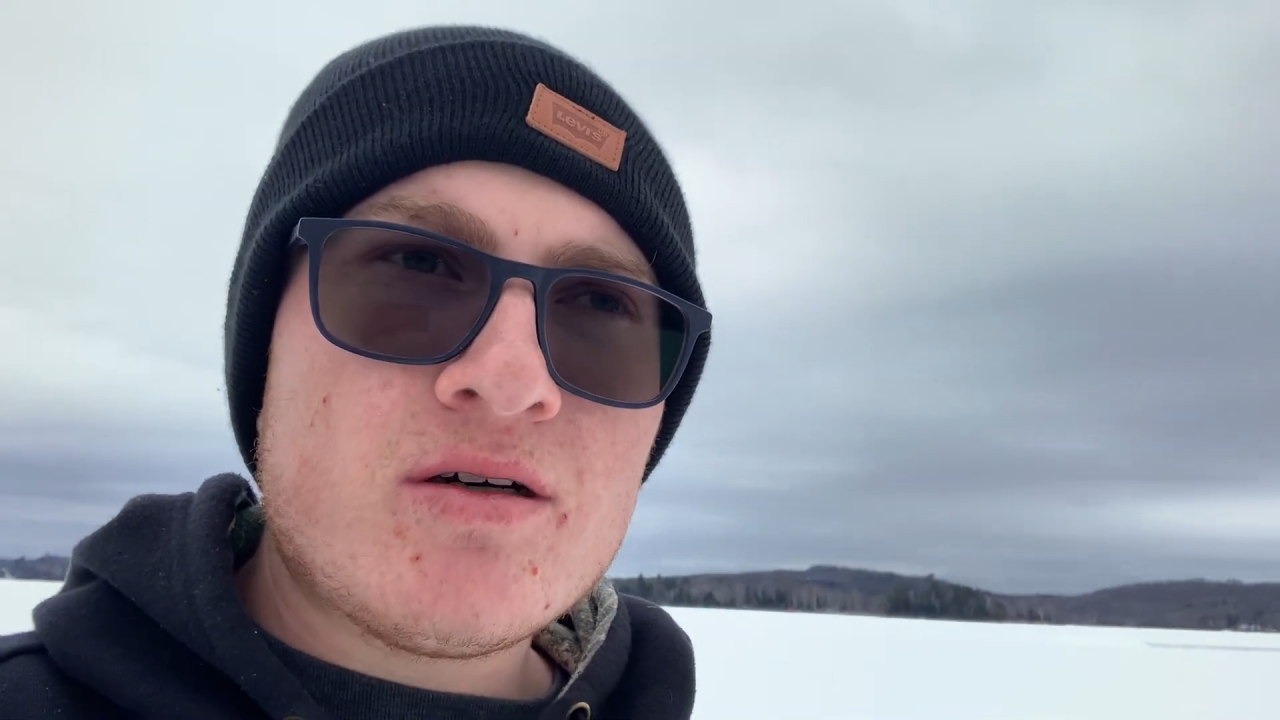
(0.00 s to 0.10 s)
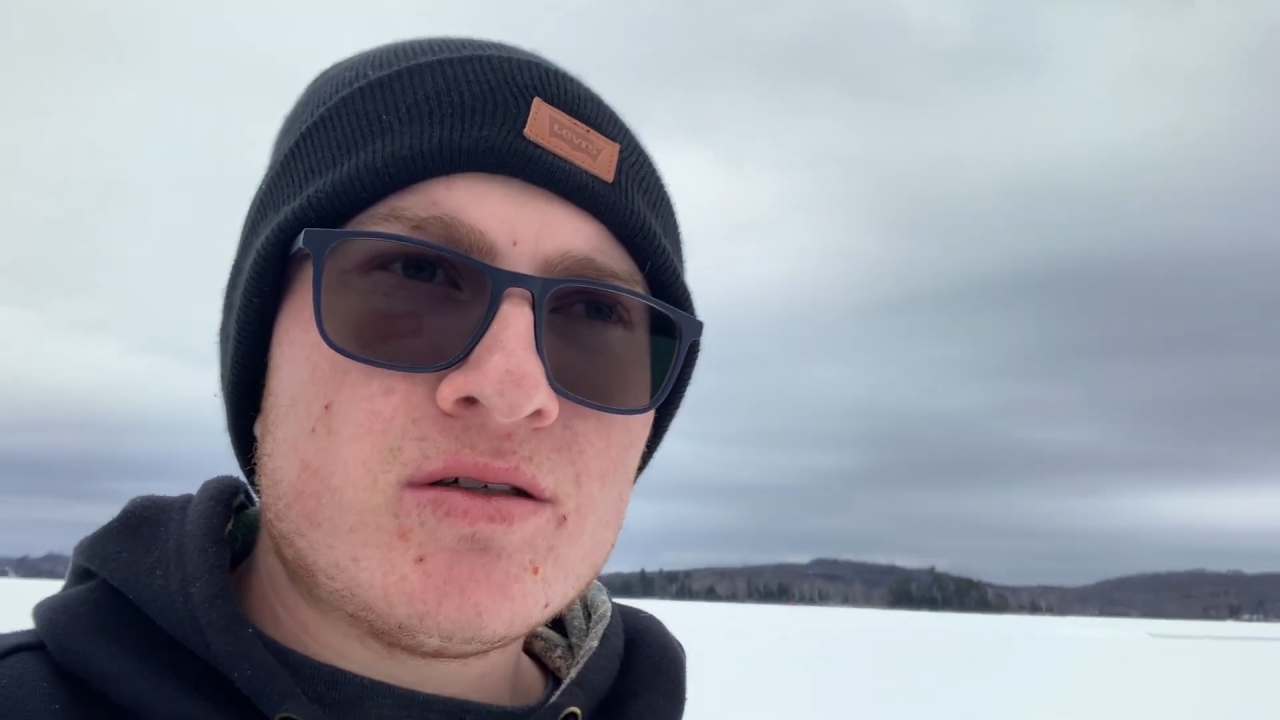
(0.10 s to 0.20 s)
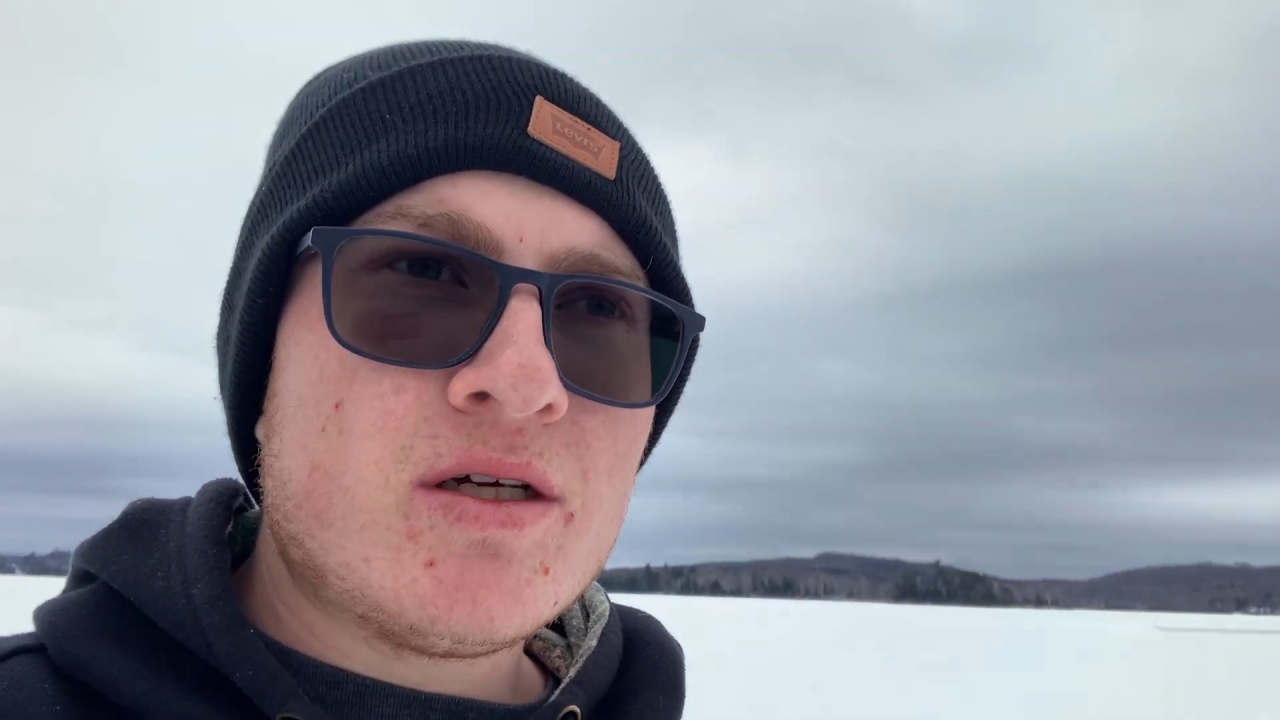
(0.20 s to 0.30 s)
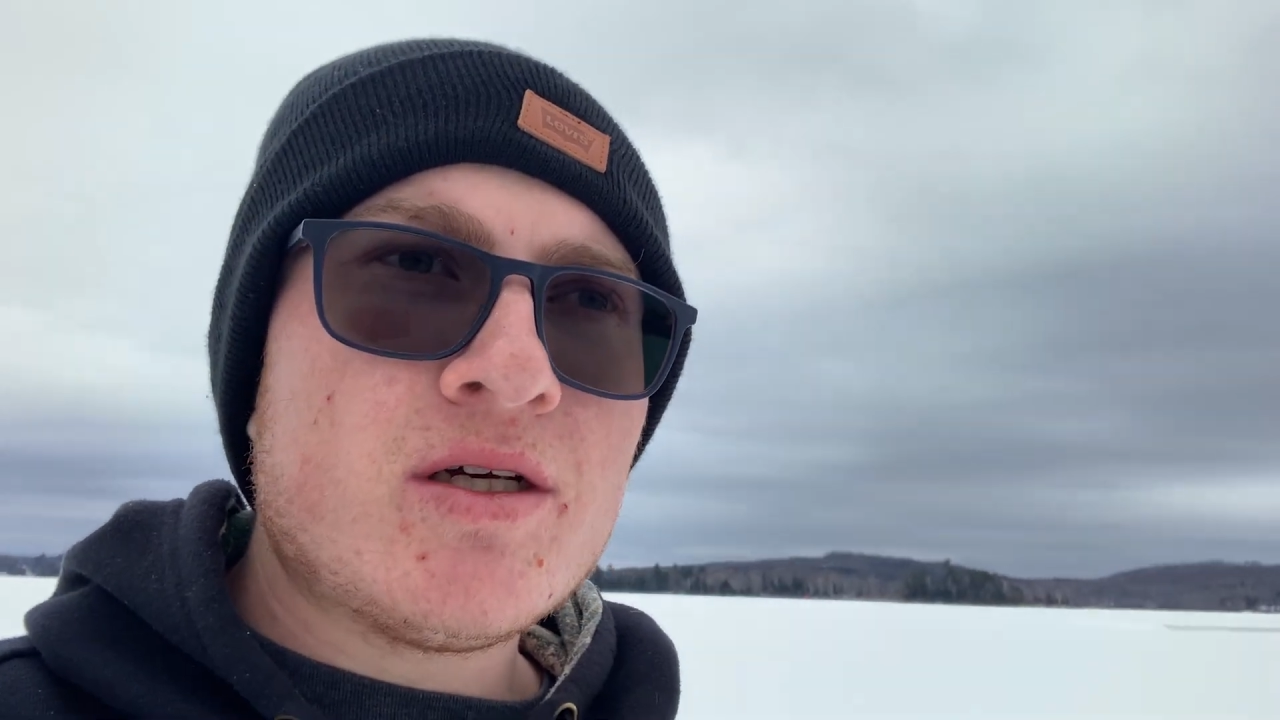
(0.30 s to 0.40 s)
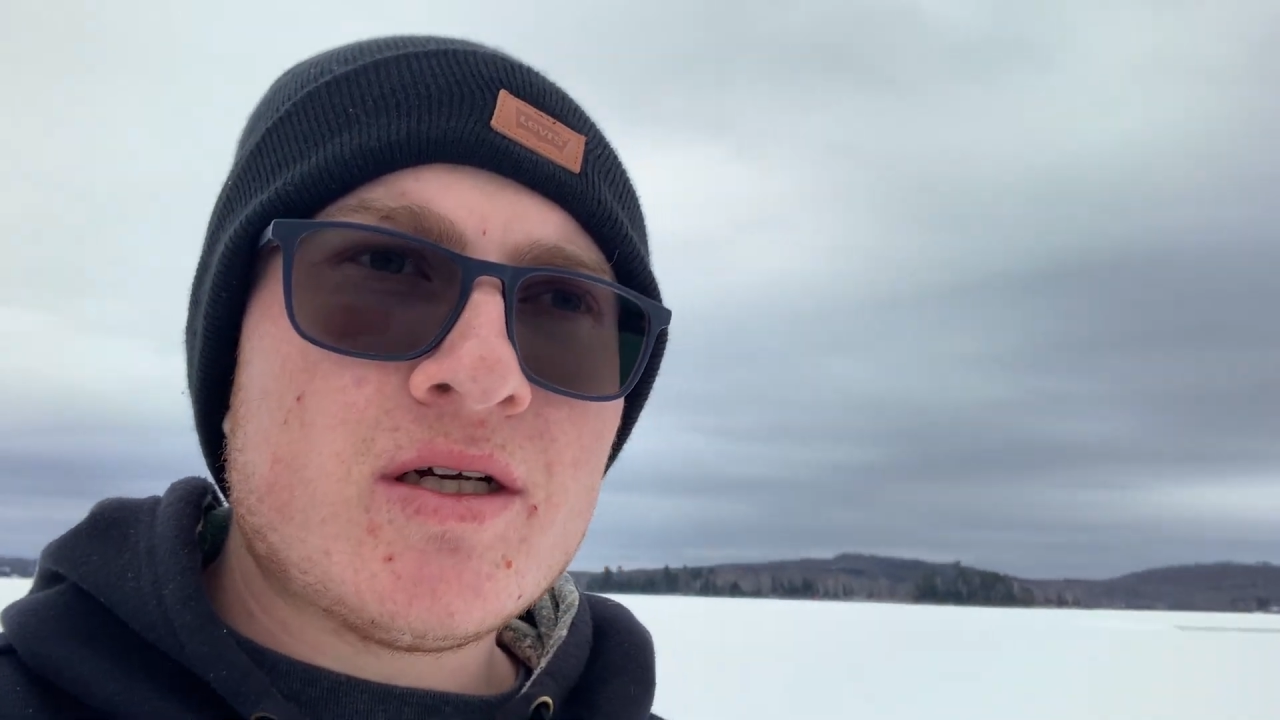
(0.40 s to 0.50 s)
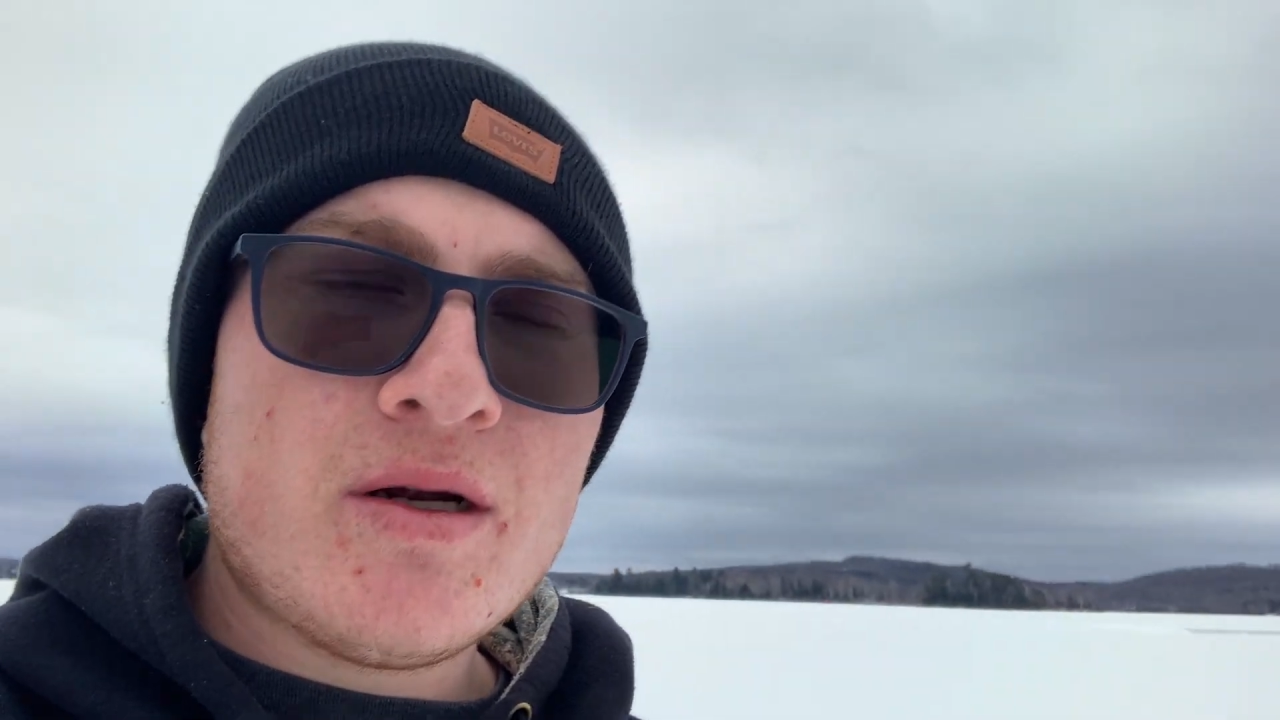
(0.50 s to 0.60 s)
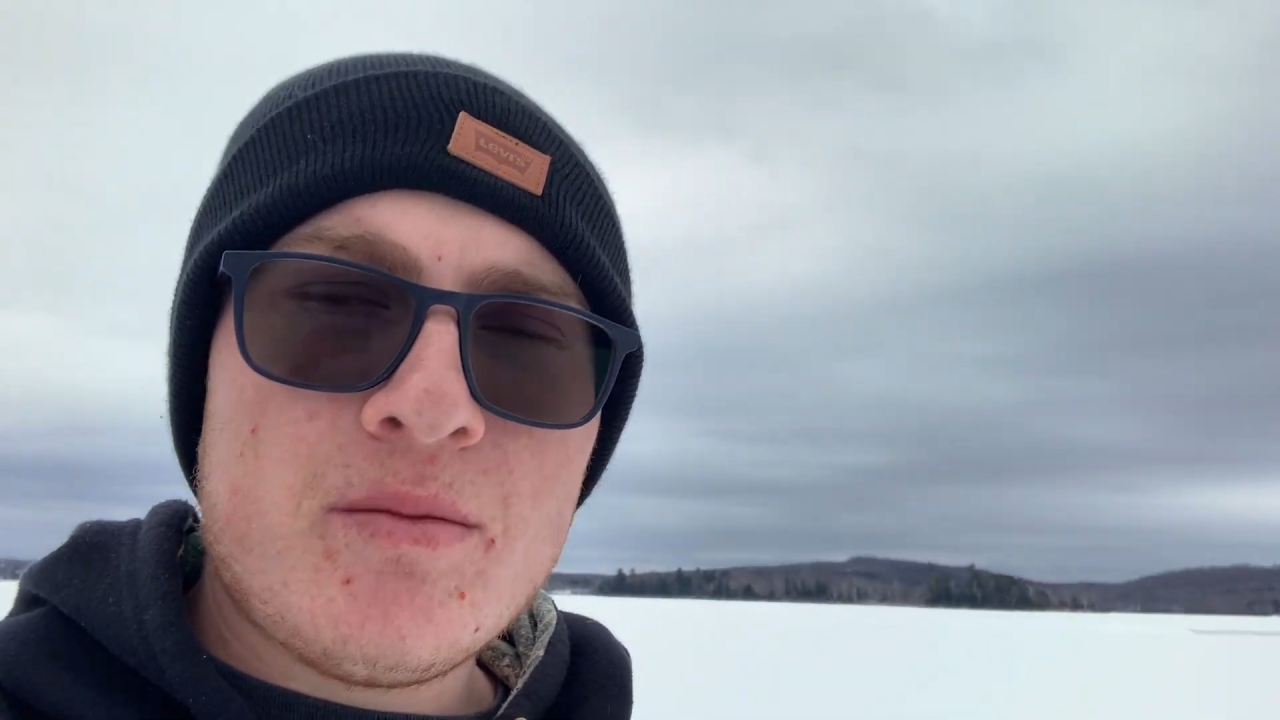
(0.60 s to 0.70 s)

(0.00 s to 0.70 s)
clear